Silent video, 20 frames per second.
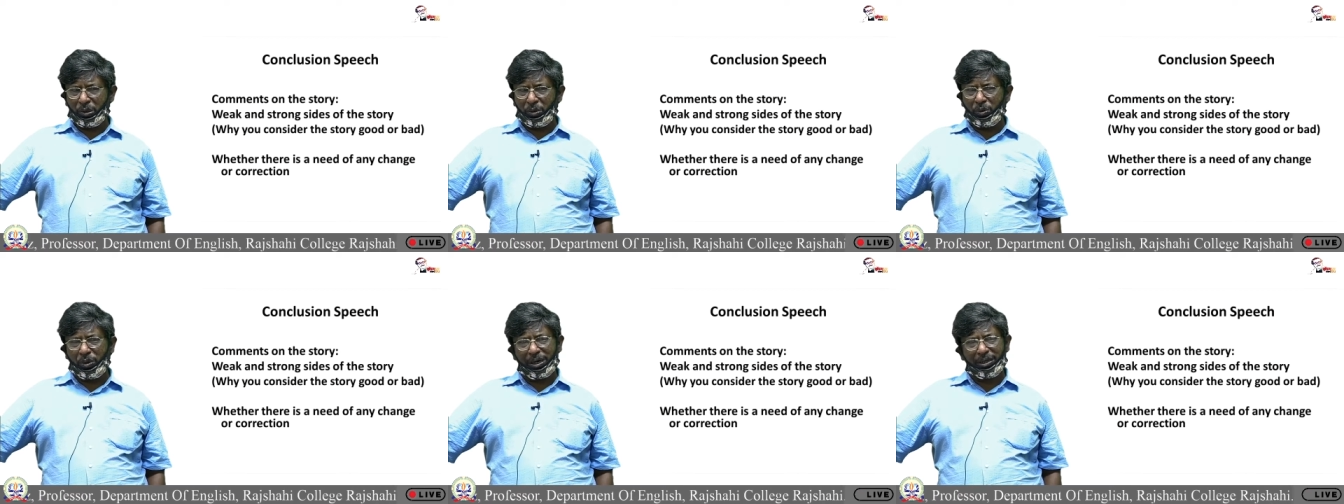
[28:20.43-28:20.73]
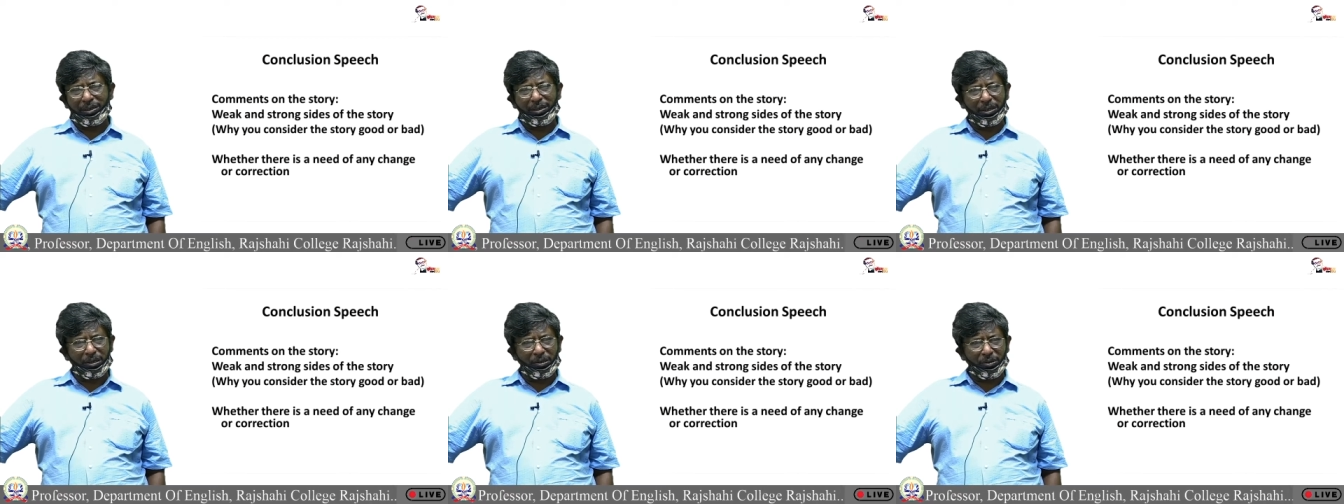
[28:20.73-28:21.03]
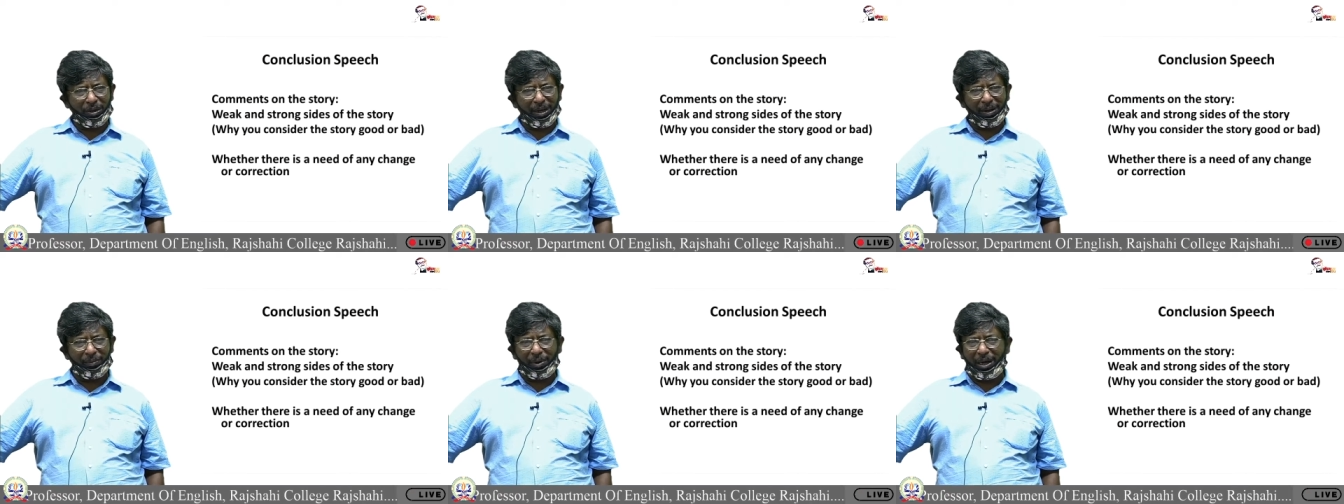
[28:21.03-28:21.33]
what you
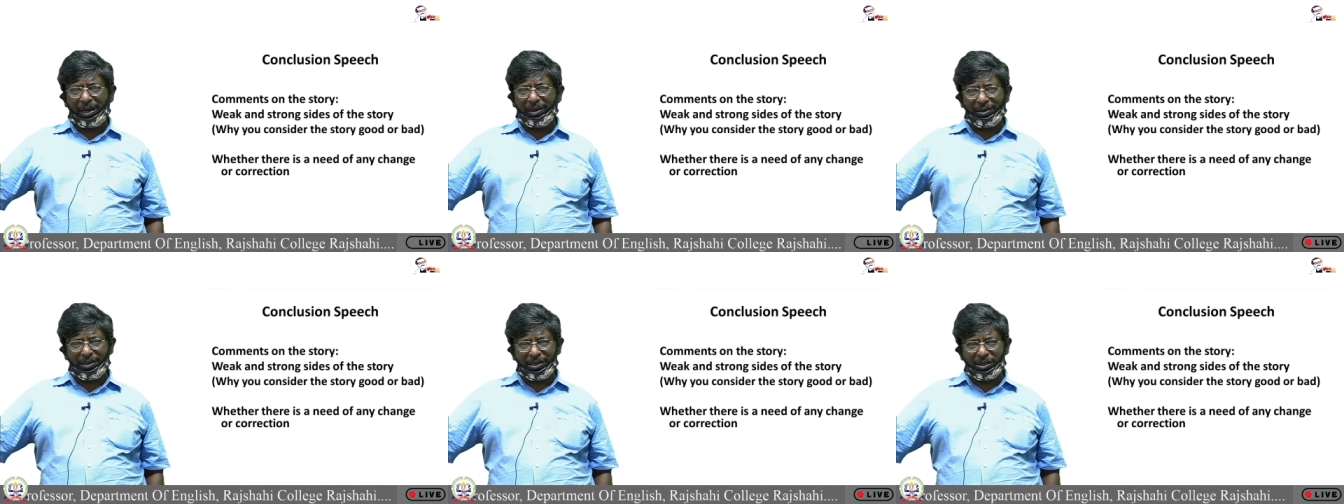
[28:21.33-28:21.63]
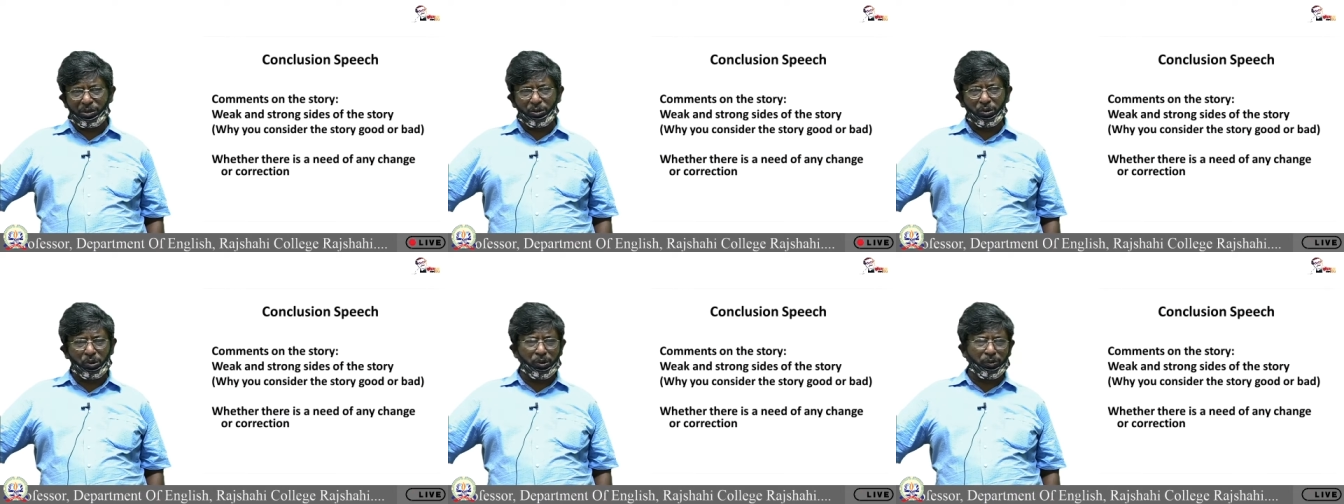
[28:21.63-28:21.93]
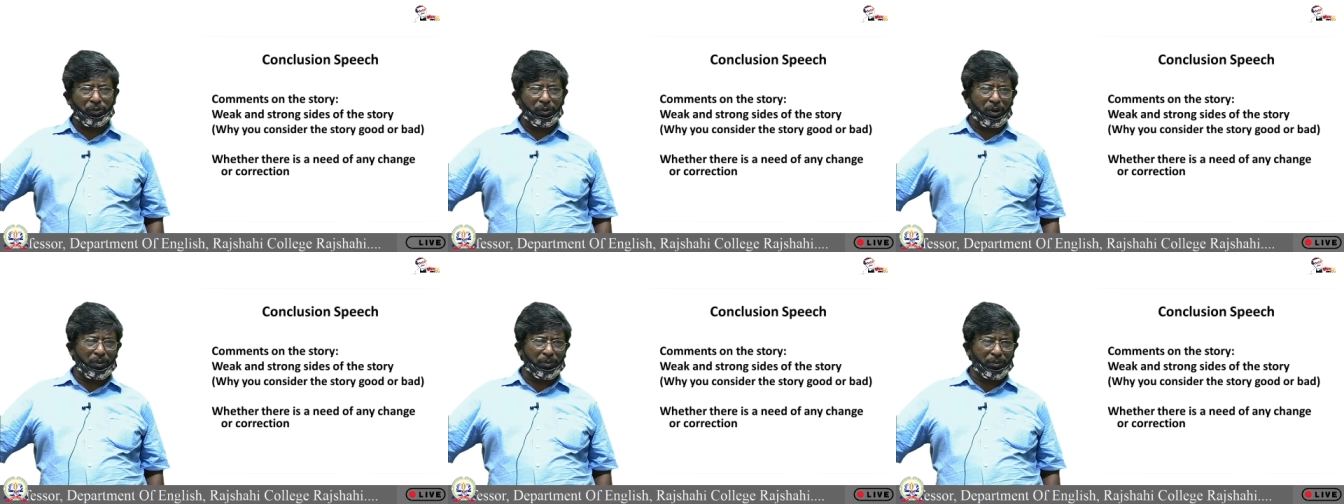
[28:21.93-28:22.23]
have understood
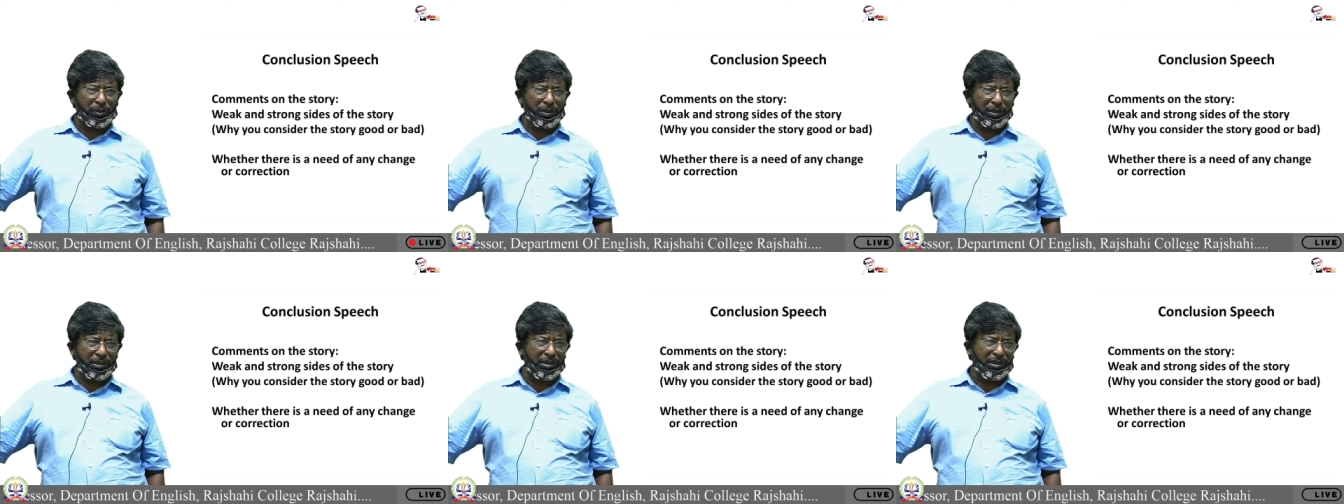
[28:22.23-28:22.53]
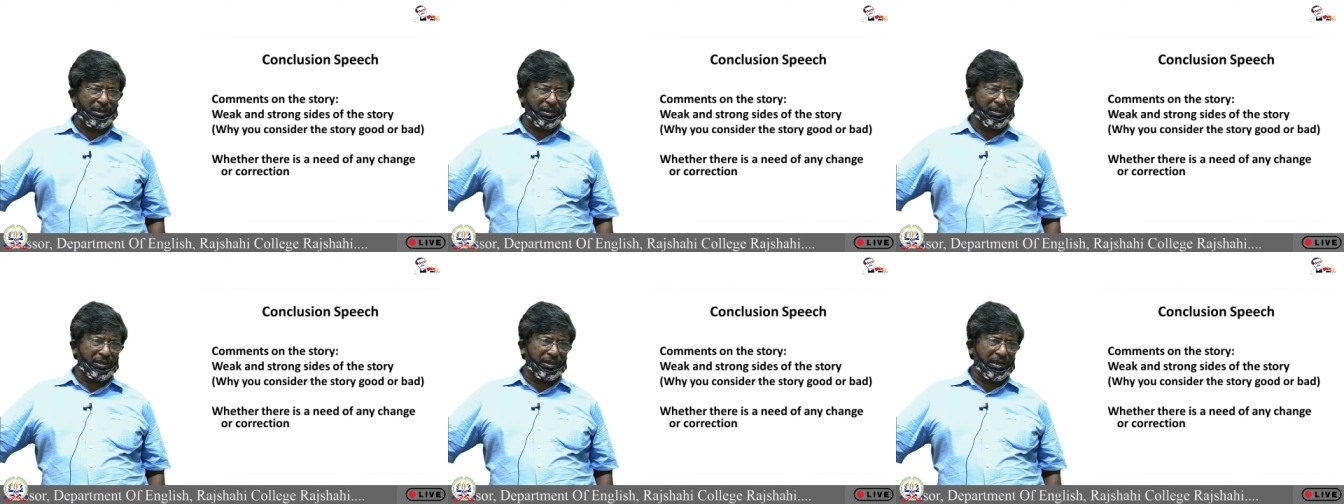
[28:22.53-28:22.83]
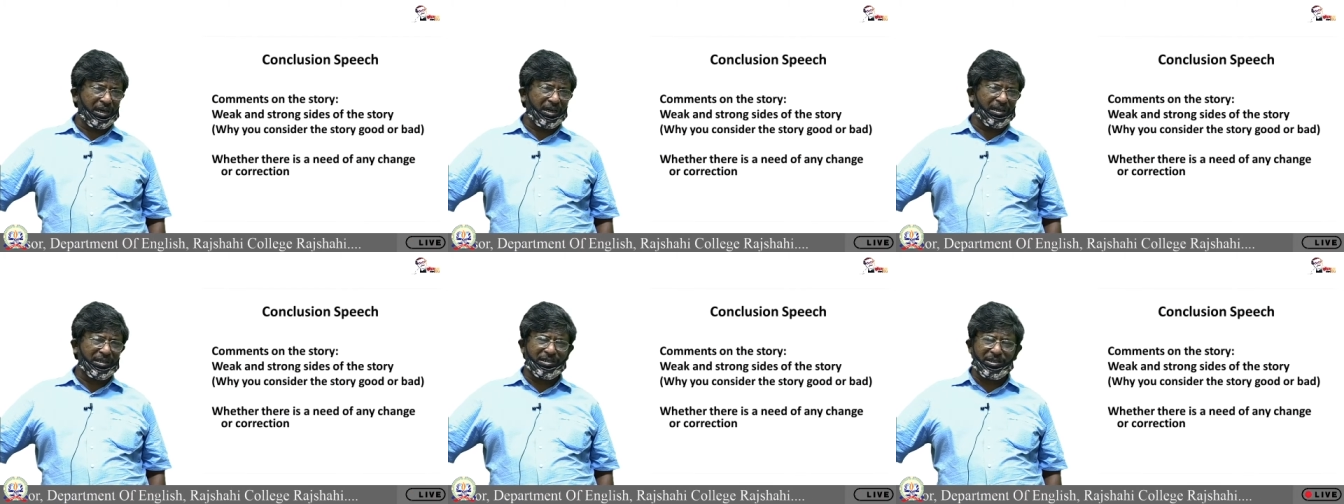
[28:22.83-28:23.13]
from reading
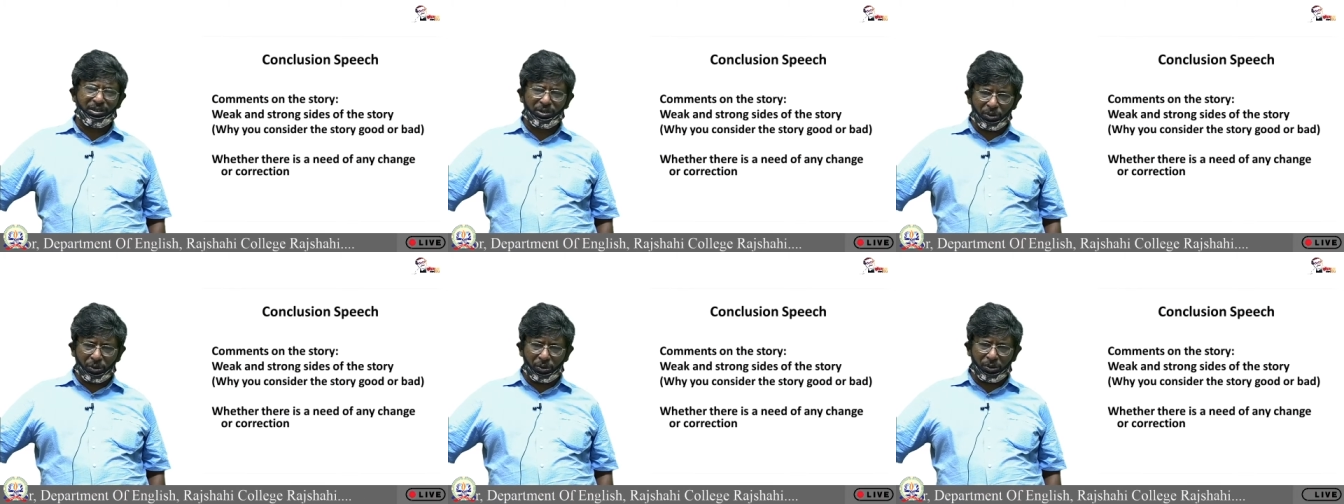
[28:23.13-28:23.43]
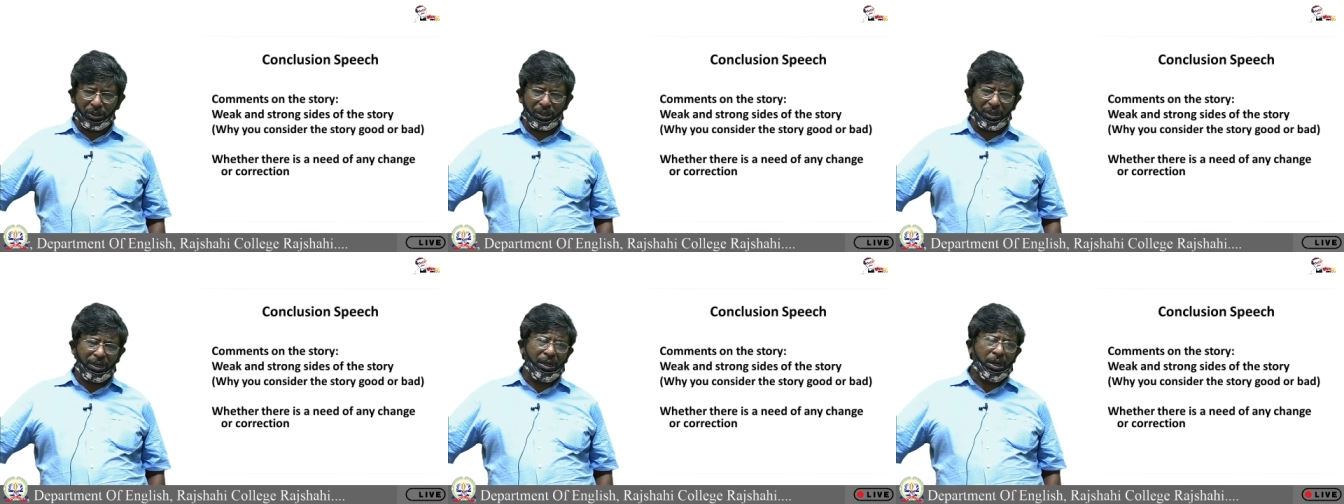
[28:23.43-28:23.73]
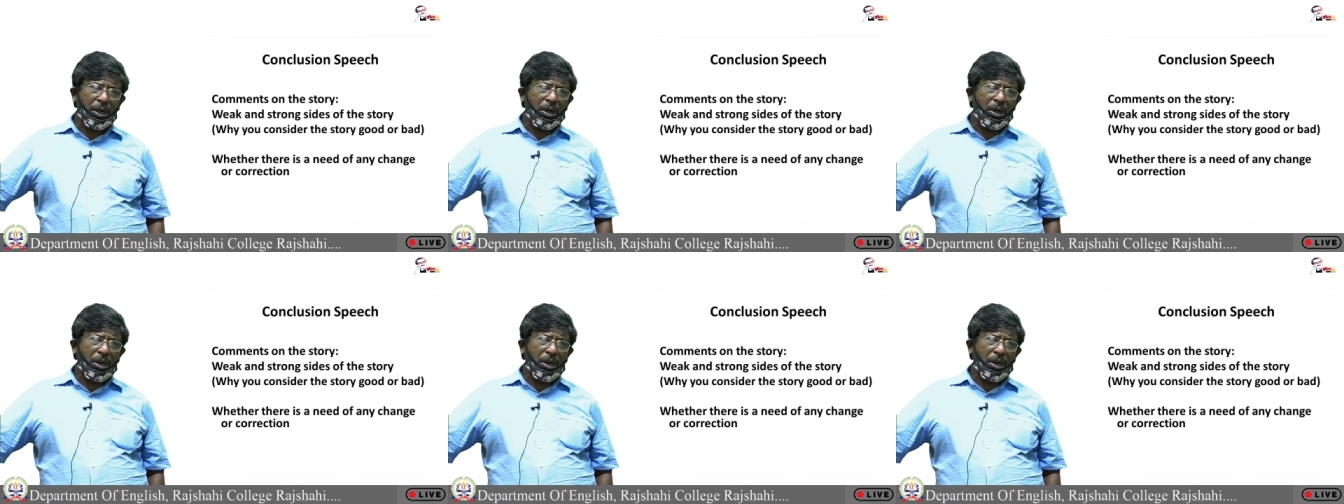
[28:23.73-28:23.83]
the story,